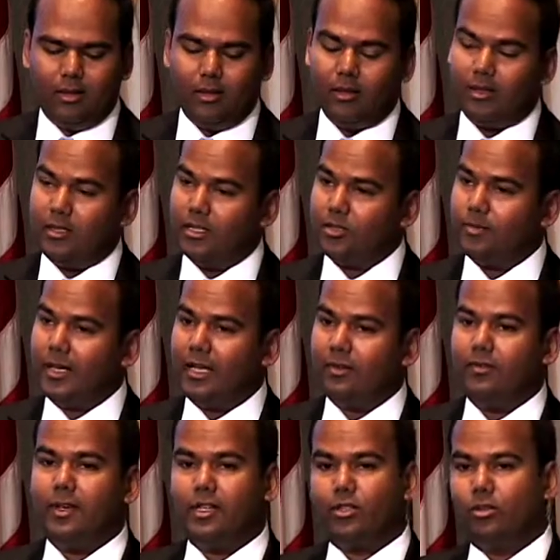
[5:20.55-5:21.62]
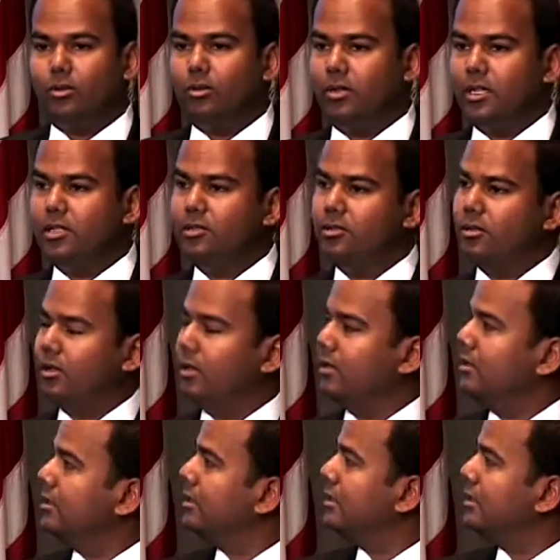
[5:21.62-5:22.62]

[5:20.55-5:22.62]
It does manufacture cholesterol,